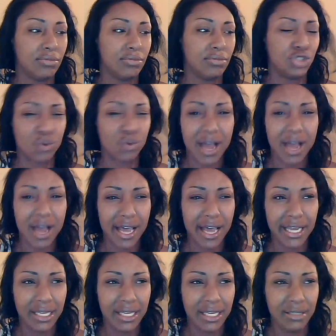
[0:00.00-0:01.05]

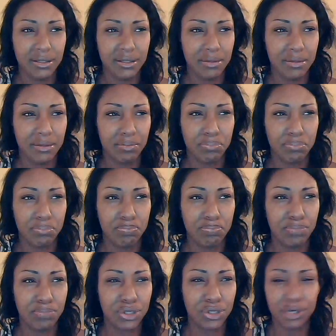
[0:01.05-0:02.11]
dry,
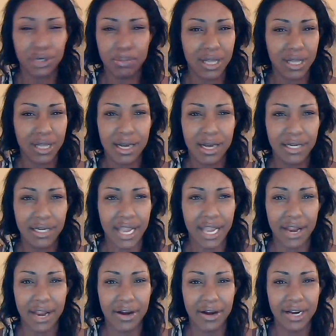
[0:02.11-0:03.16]
dirty blonde
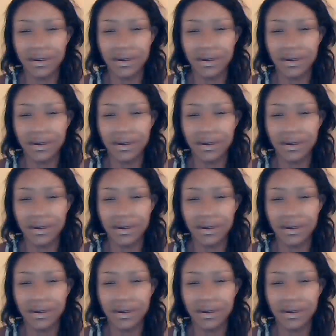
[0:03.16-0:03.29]
hair. I don't